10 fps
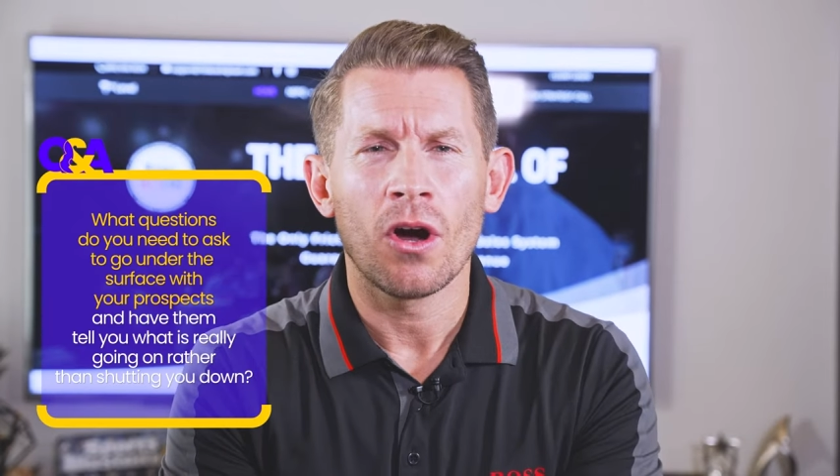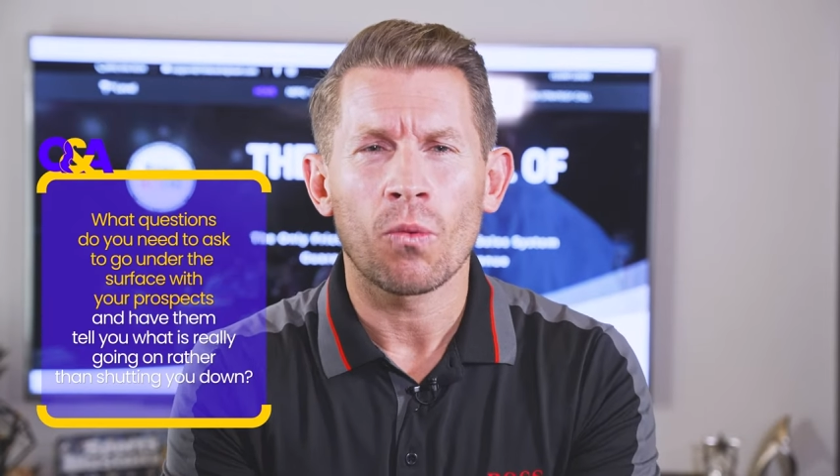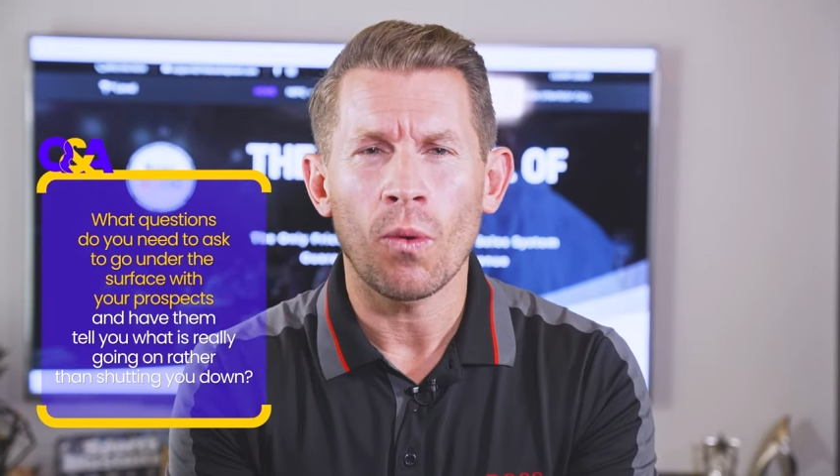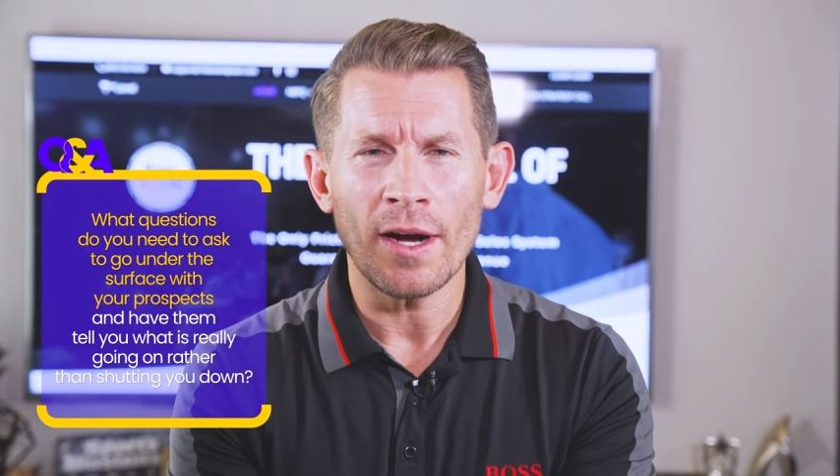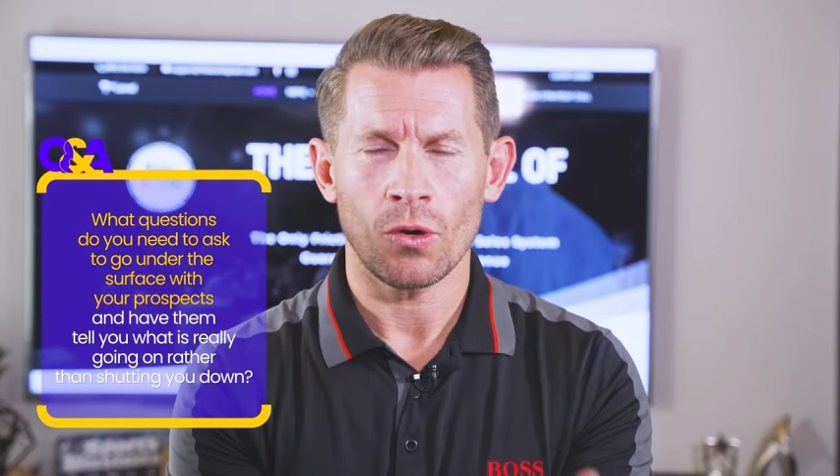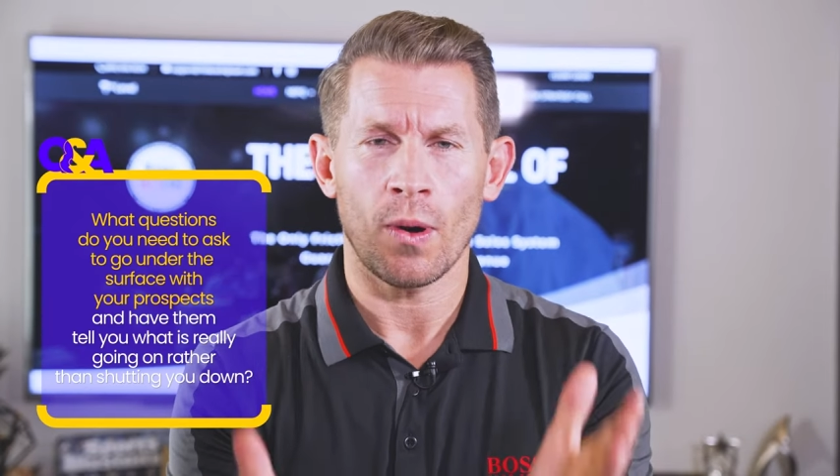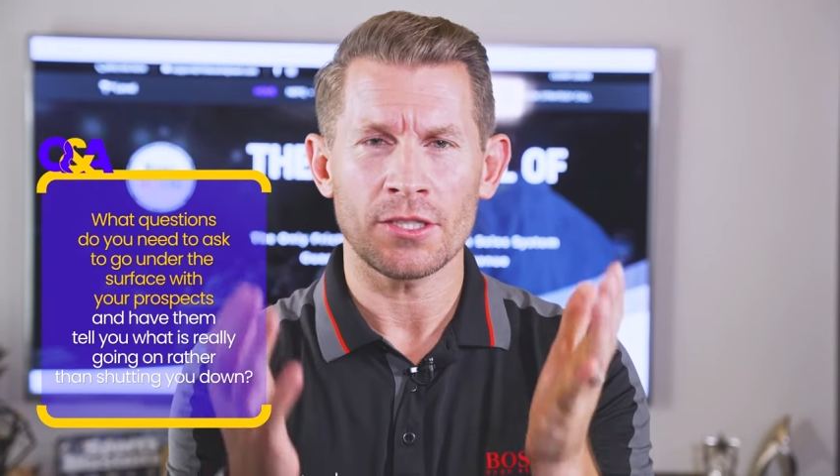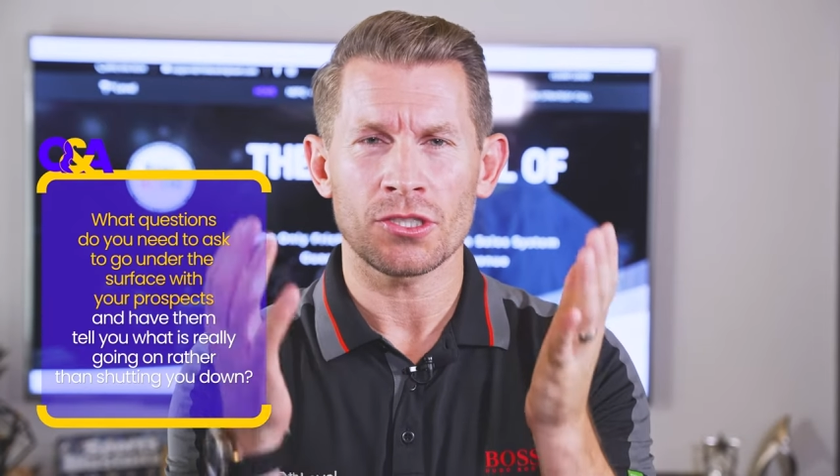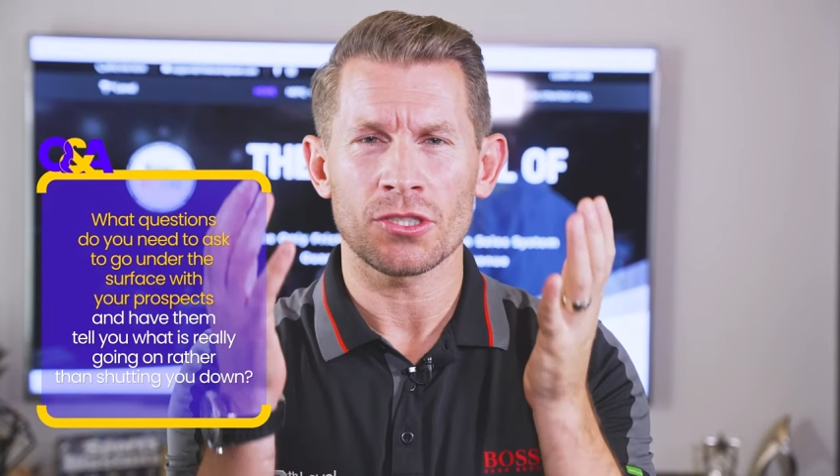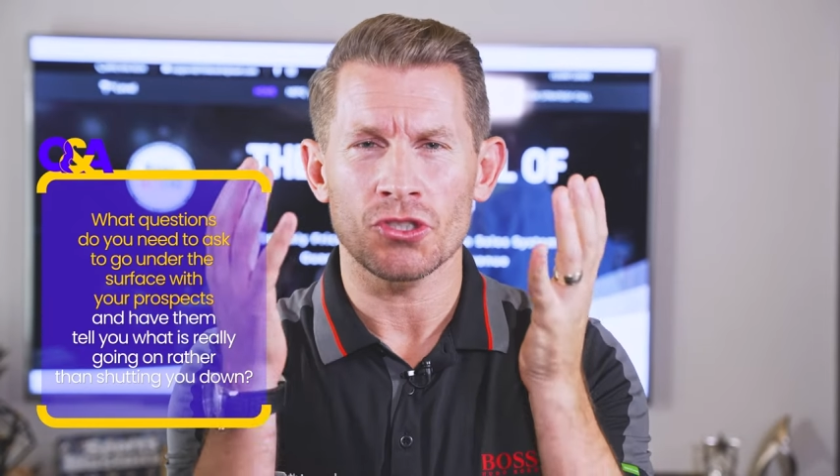what
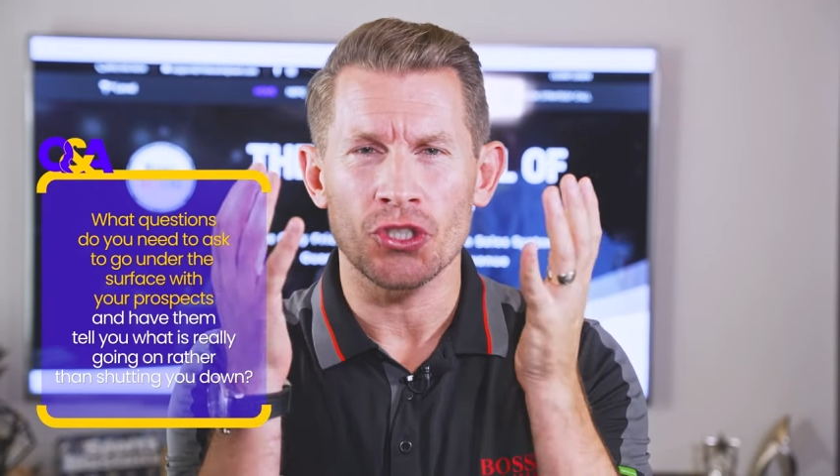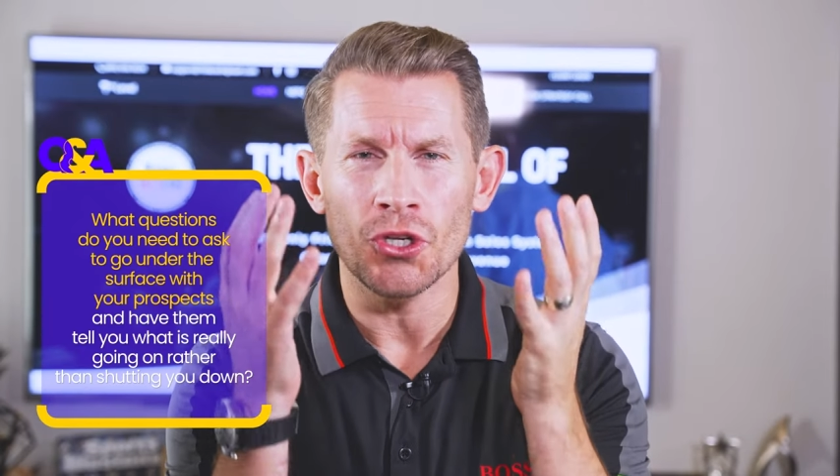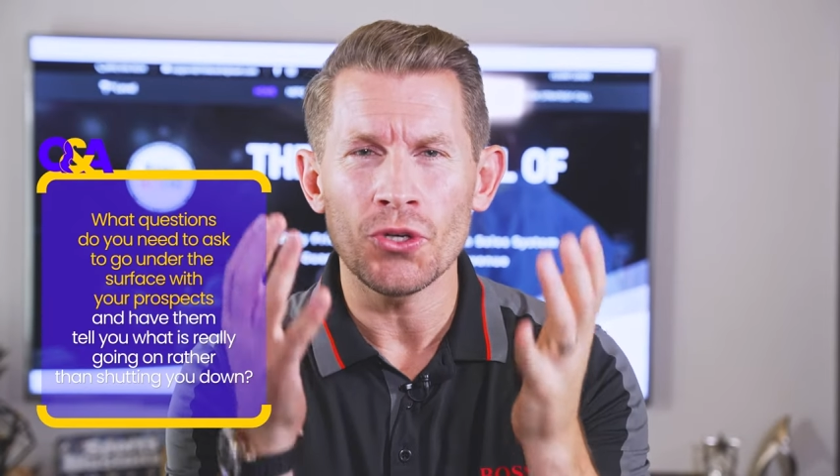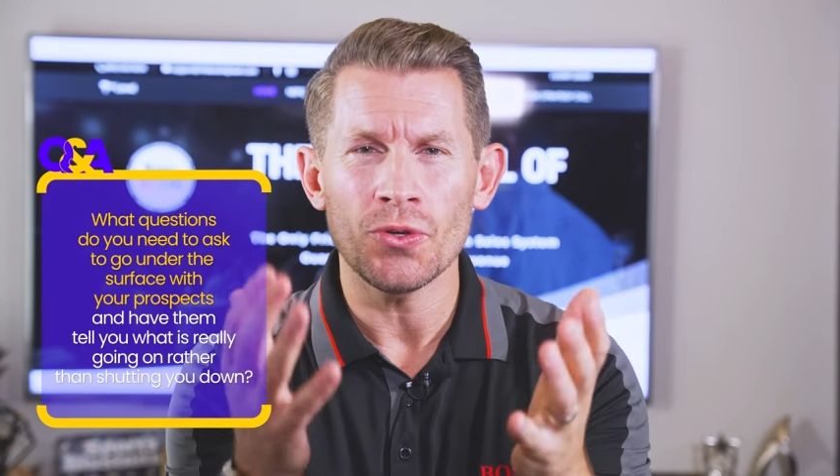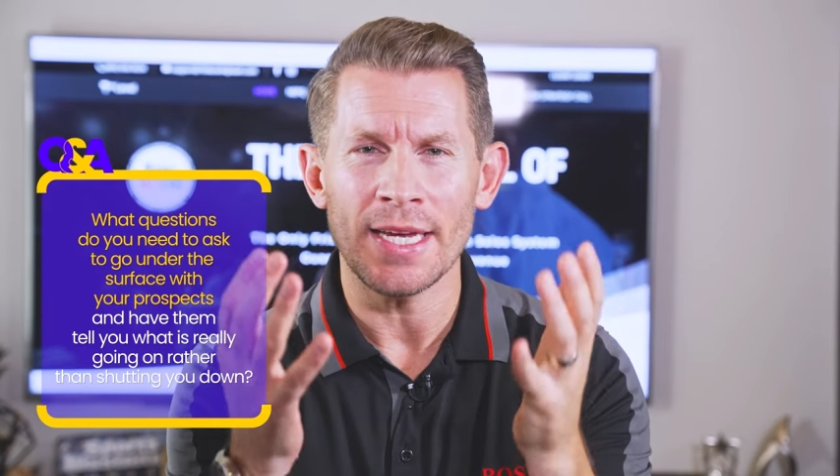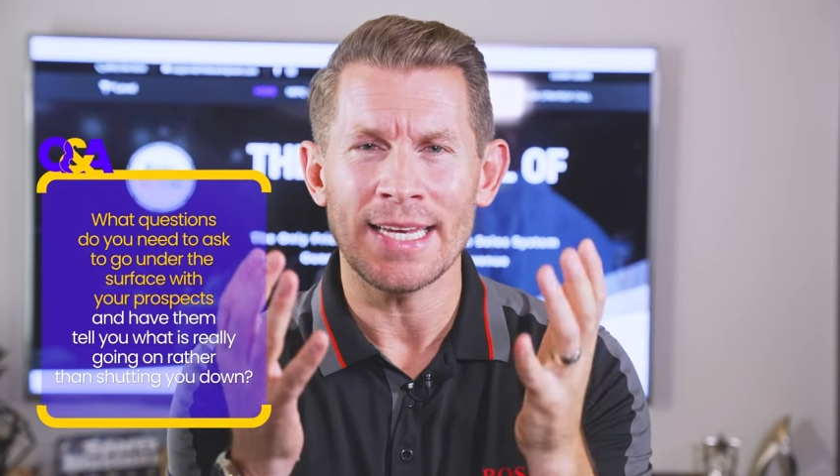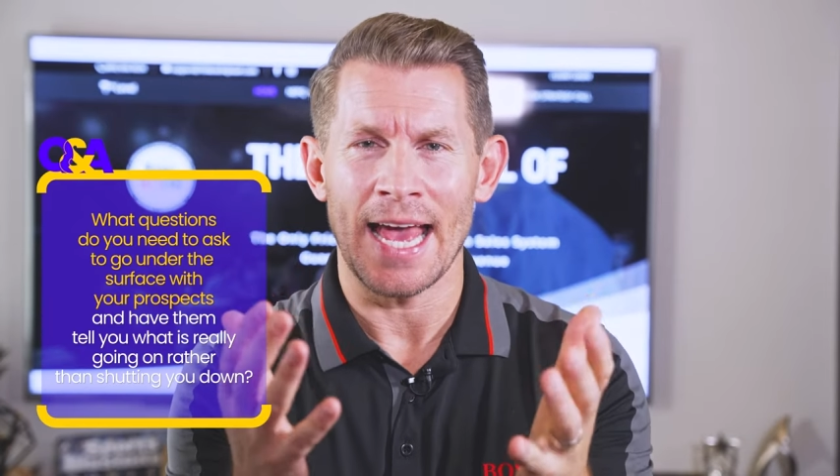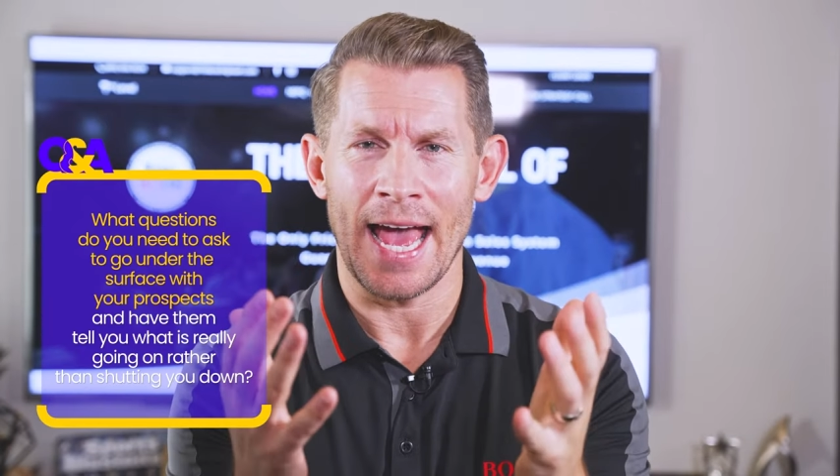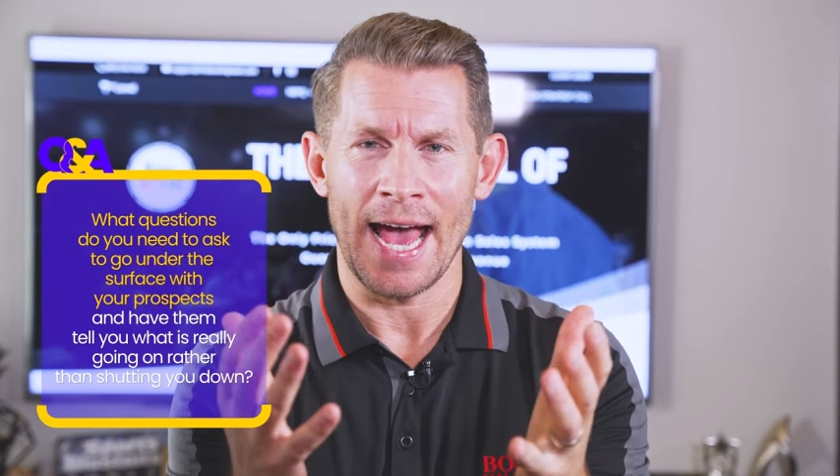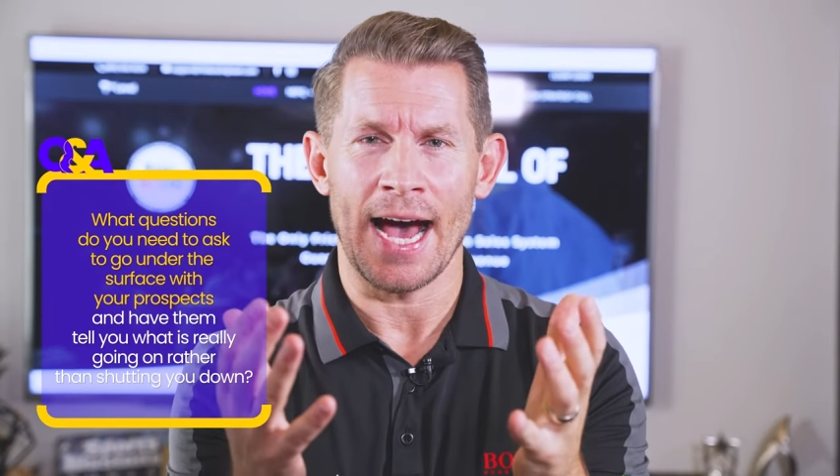questions do you need
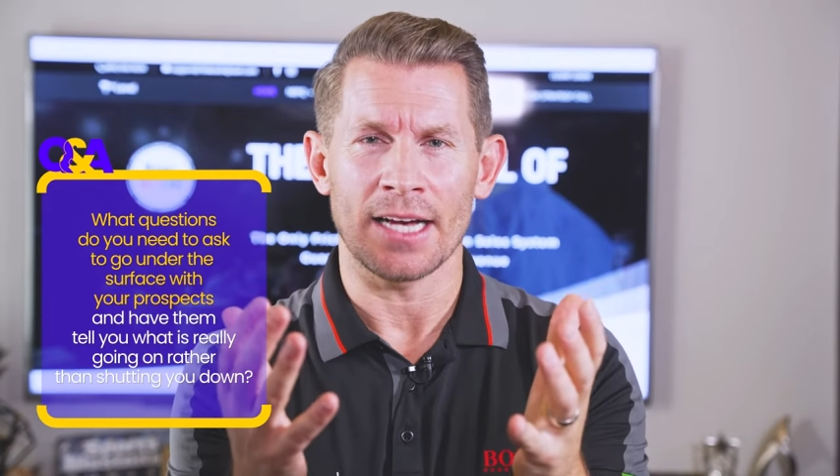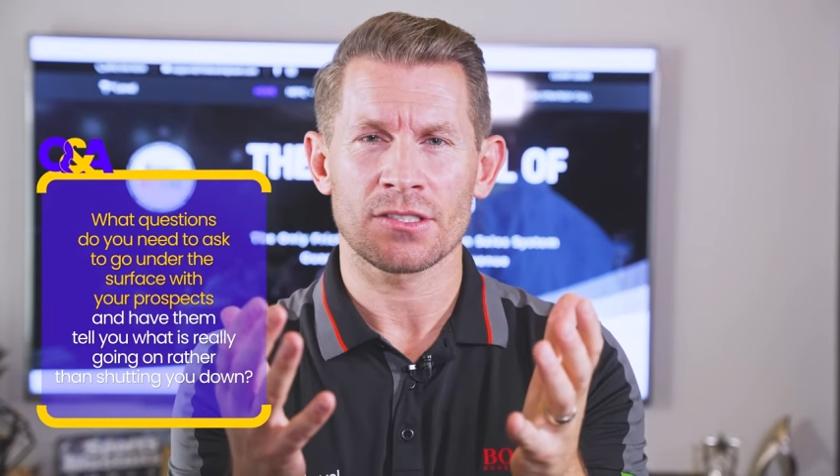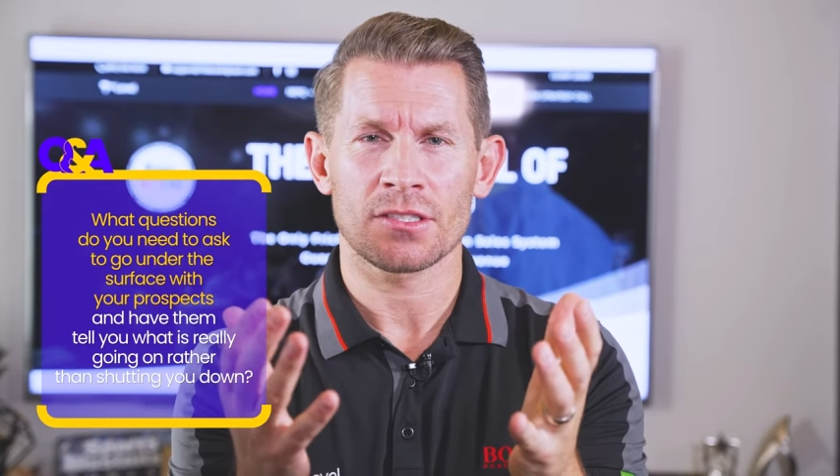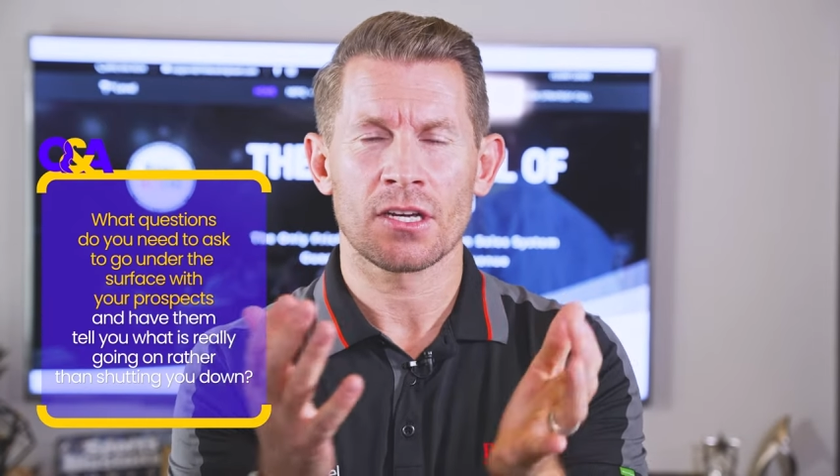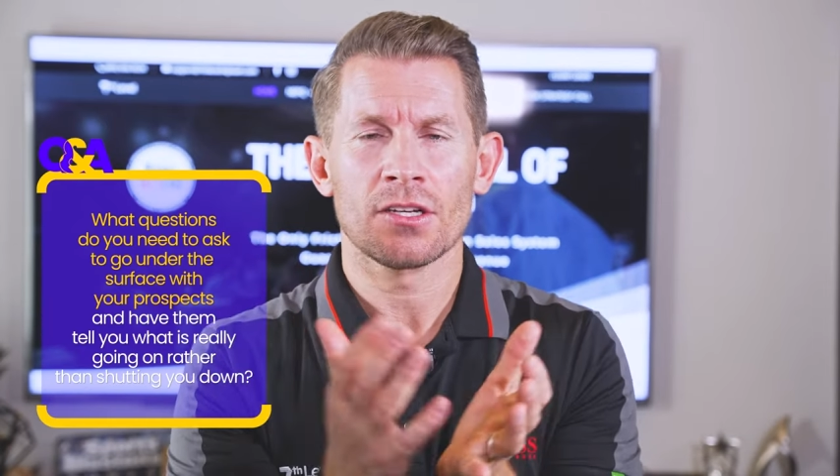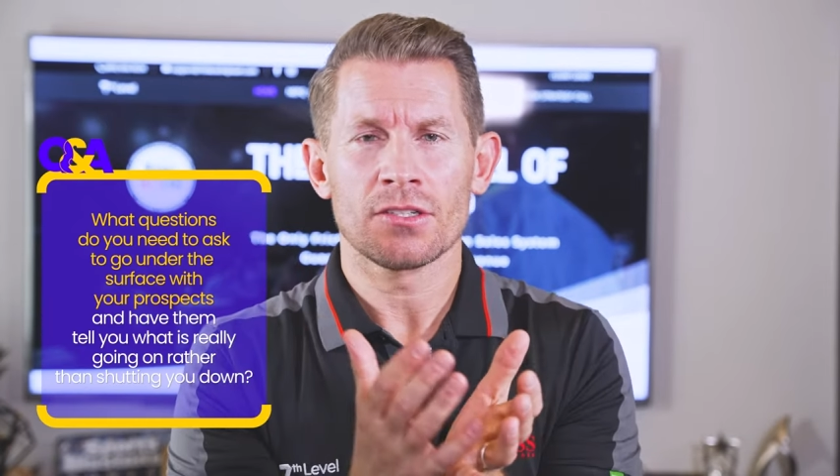to ask